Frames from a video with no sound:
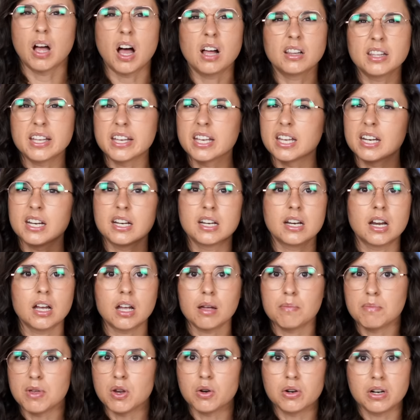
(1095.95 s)
I'll link it in a
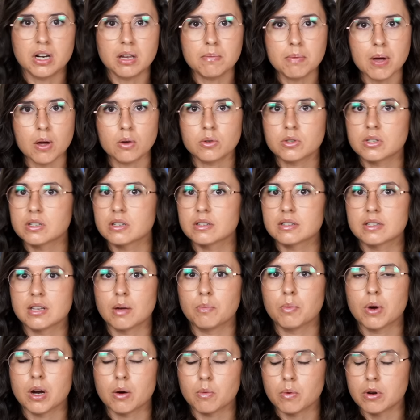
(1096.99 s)
community post
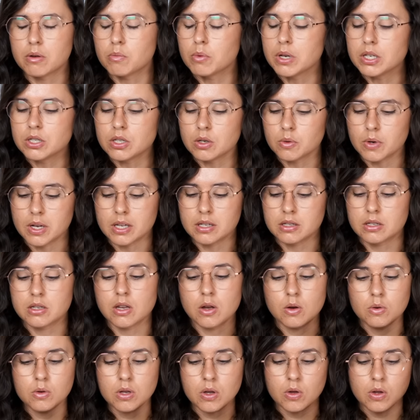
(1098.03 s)
somewhere when we do it,
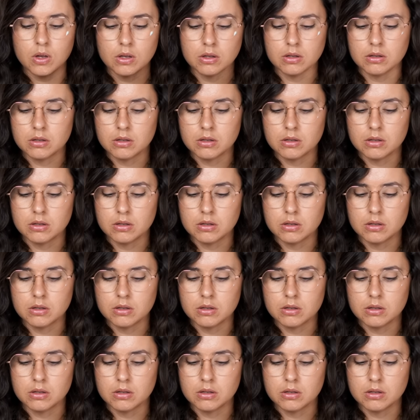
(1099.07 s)
so you can